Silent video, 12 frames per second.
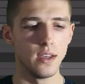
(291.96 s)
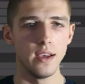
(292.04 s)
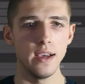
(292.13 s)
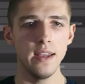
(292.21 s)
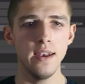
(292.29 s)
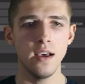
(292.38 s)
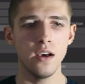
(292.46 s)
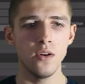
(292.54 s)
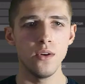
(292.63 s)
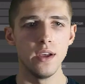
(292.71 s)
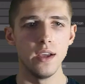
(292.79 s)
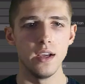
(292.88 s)
and
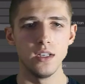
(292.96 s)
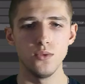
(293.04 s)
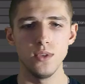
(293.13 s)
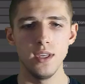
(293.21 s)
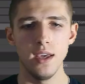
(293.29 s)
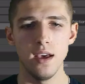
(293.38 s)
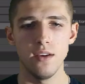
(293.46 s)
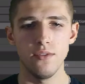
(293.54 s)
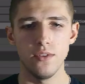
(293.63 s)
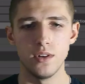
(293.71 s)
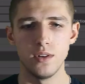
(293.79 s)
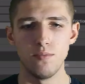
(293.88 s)
now as we
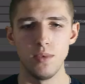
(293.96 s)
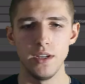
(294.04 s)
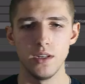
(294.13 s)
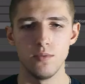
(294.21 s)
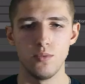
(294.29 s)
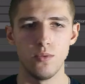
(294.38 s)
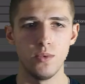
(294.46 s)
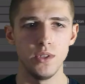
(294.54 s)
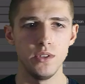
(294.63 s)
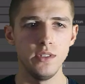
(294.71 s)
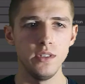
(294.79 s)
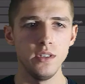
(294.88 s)
have our player
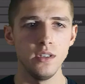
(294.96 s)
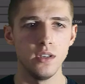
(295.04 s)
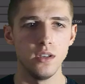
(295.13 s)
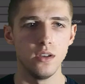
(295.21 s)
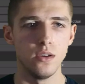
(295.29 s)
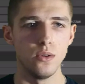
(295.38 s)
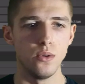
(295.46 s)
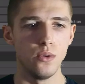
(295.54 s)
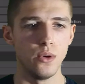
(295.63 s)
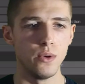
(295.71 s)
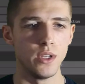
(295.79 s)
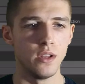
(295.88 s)
property, we
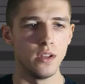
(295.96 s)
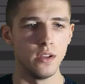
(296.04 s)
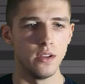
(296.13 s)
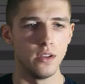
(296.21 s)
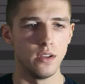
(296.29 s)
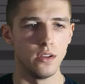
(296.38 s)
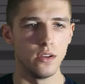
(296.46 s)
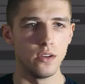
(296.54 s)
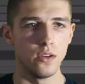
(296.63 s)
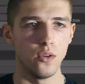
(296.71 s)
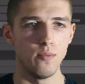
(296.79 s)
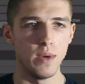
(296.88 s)
will
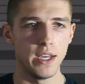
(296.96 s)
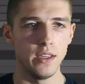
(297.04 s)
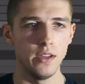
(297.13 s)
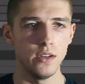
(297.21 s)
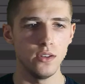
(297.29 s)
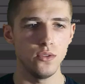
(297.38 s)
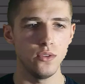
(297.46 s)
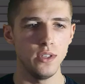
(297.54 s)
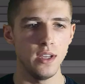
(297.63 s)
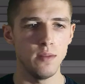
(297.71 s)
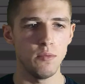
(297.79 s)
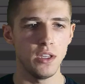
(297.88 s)
go back here to the
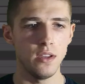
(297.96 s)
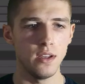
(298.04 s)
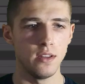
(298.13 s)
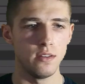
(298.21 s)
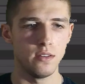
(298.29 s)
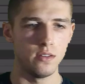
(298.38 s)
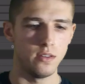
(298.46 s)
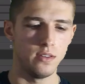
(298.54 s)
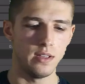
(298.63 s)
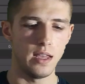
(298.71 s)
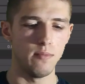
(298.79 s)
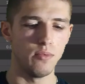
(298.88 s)
enemy and
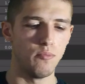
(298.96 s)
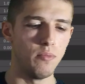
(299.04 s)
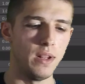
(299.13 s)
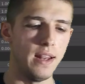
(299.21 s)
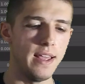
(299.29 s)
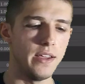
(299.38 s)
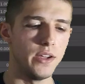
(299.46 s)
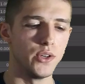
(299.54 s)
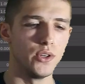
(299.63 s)
type player.